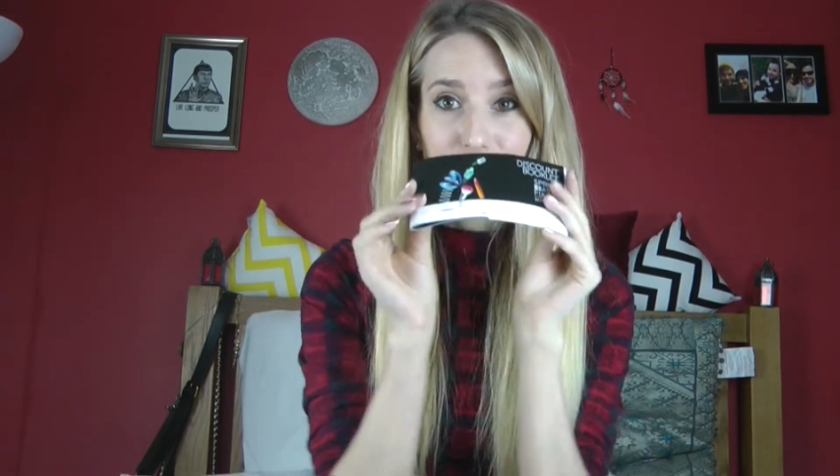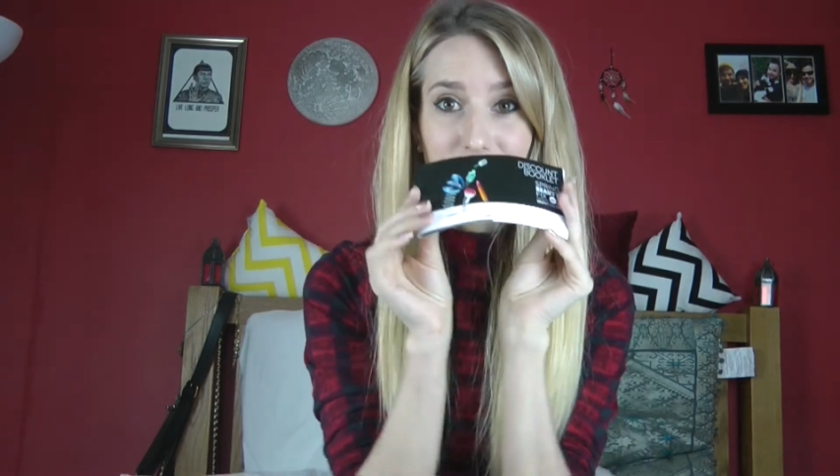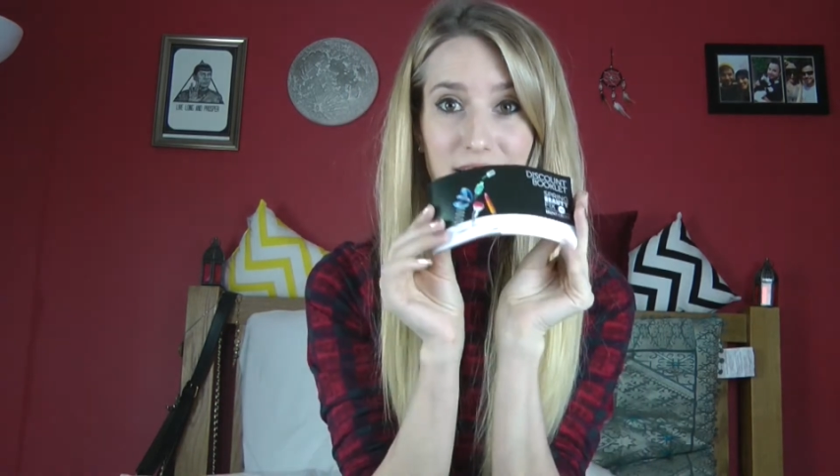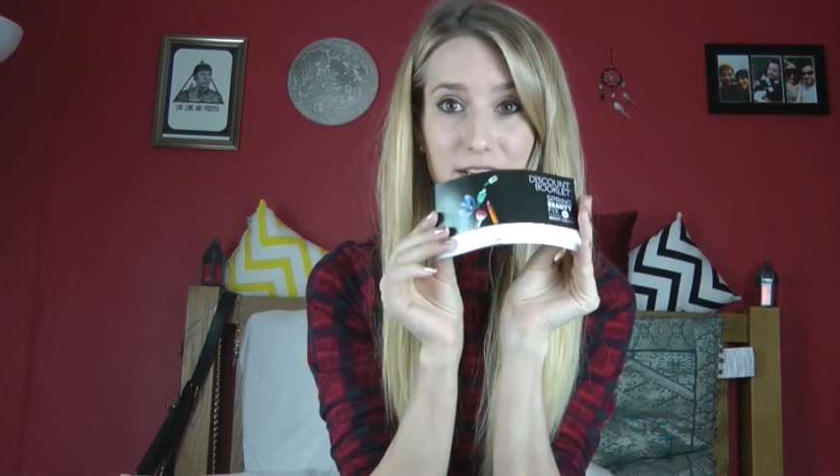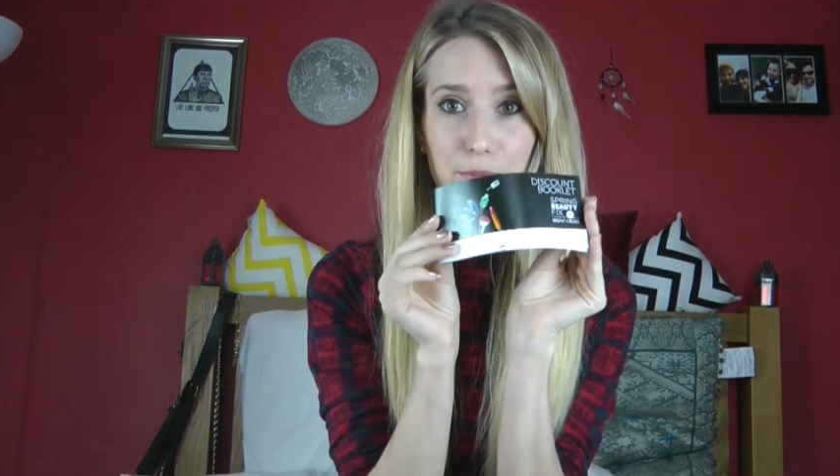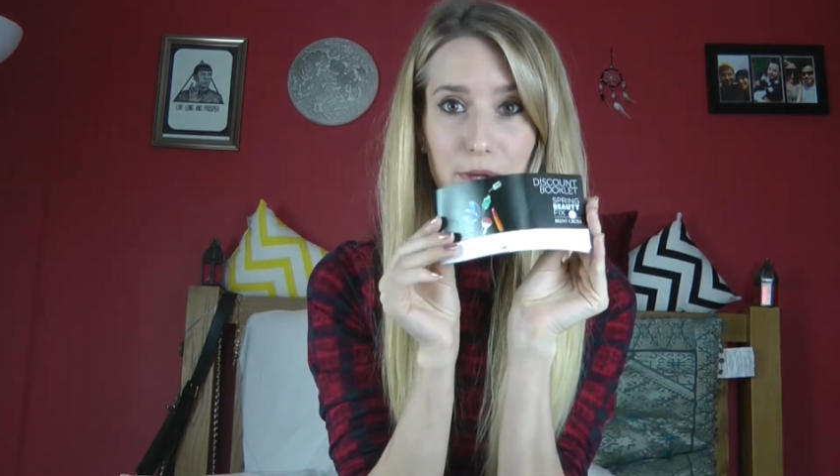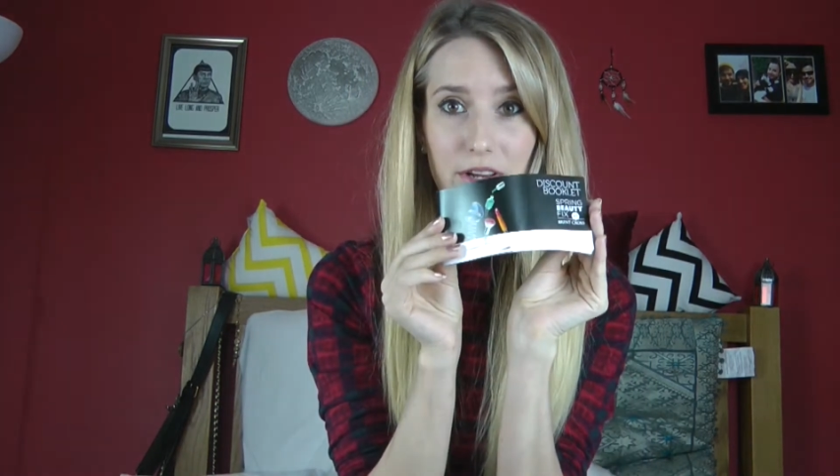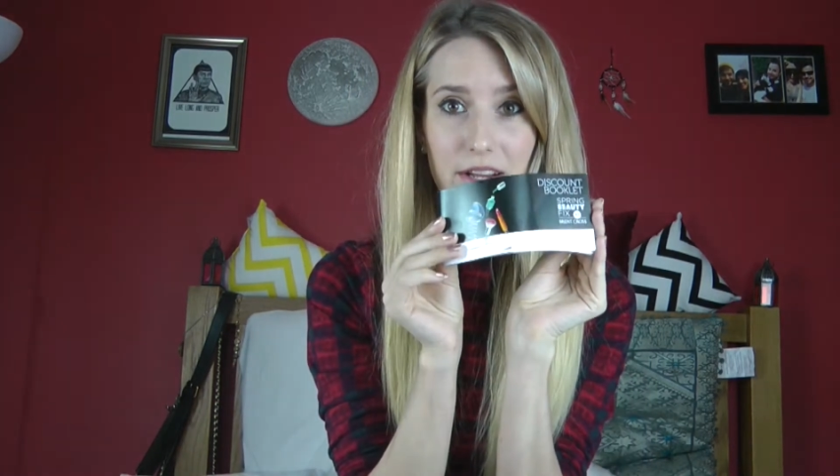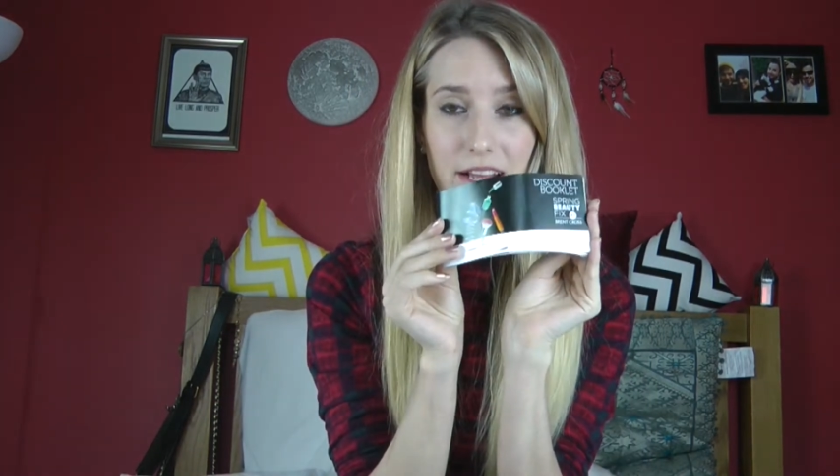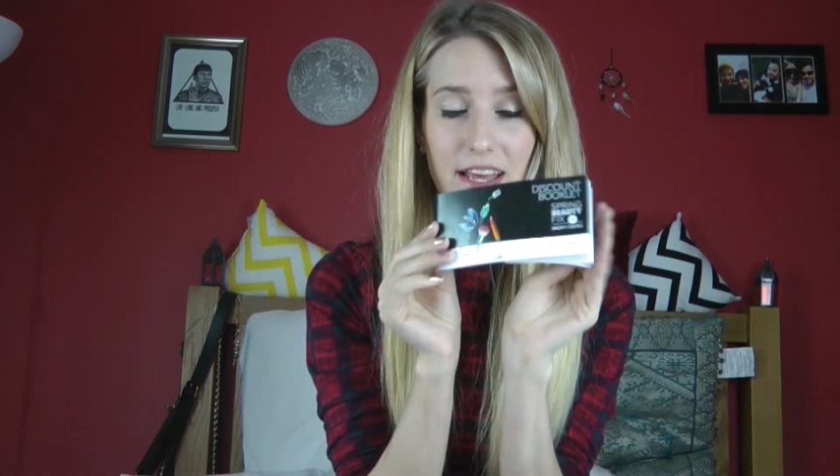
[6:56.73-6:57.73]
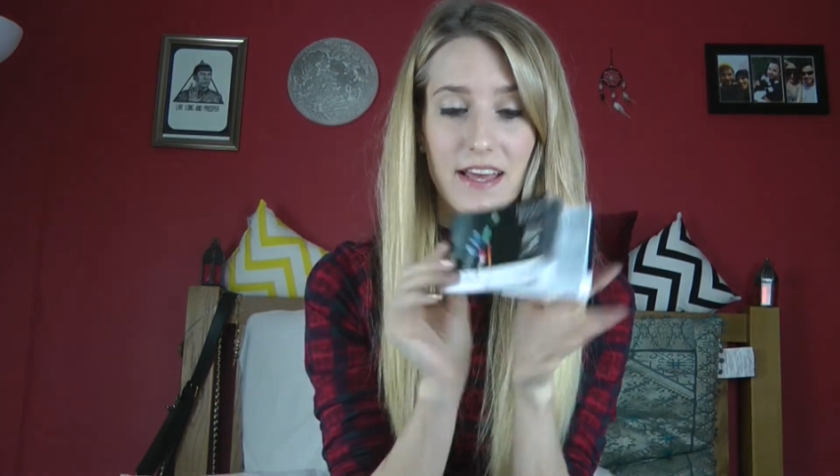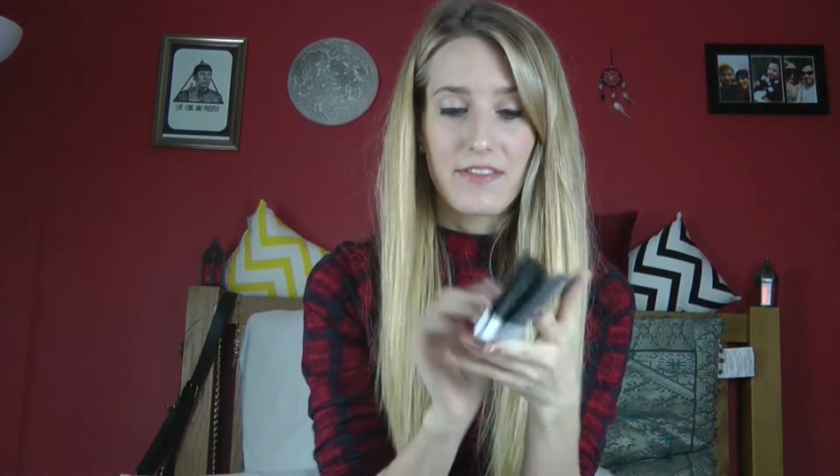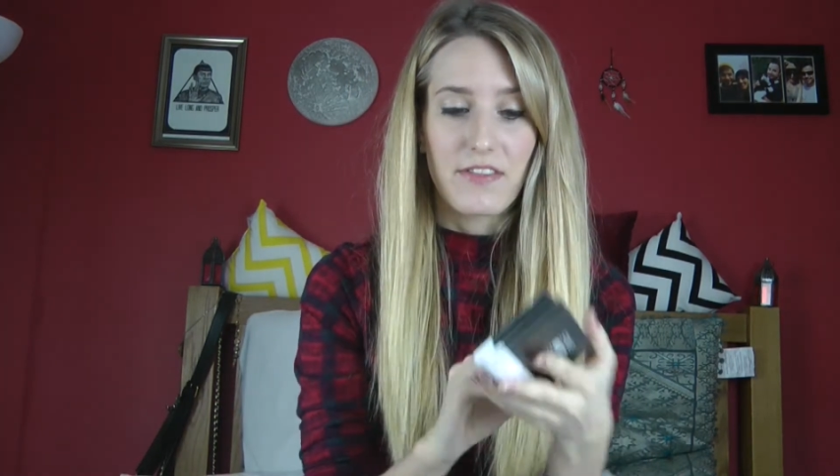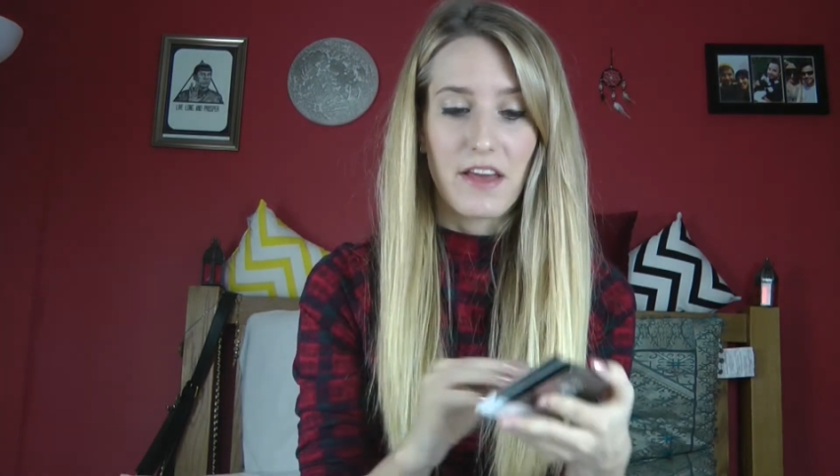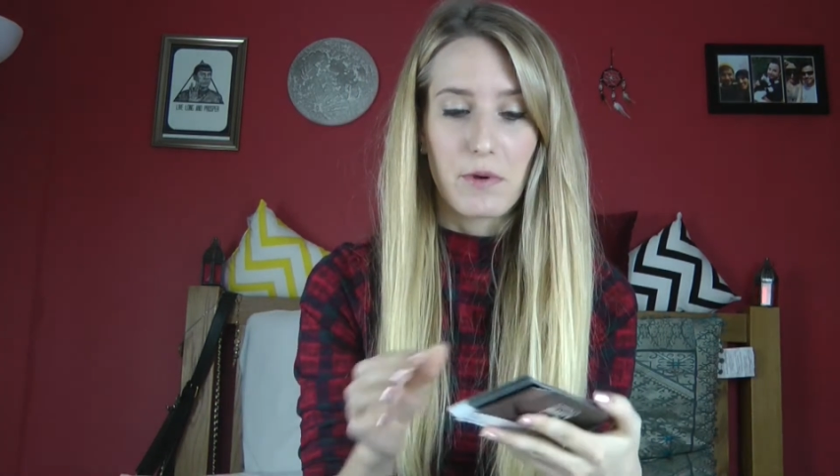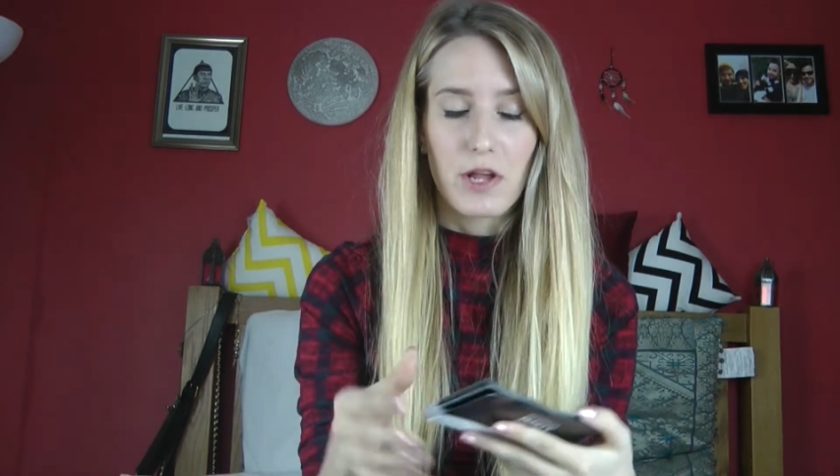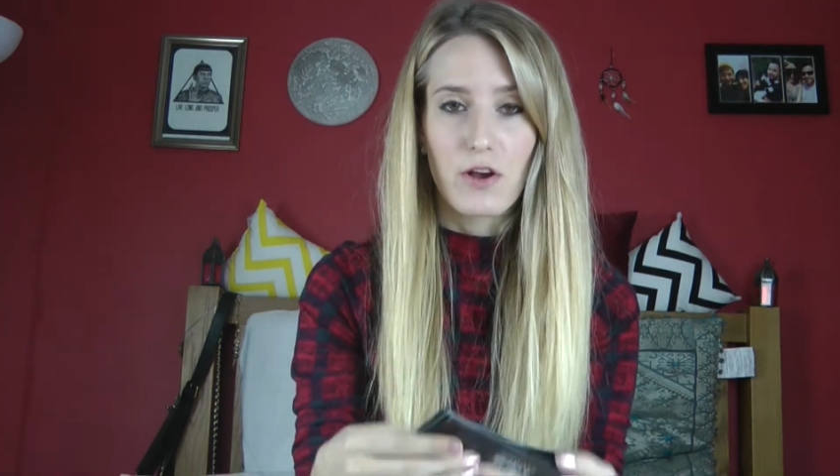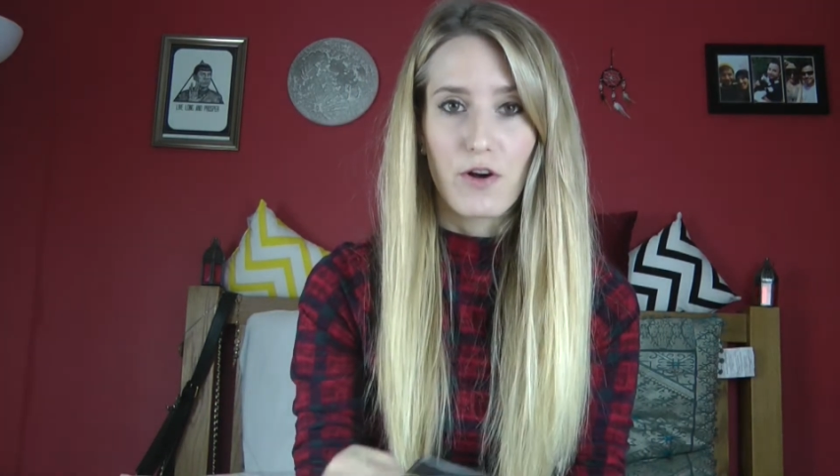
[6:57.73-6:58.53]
in the little booklet here that they were going to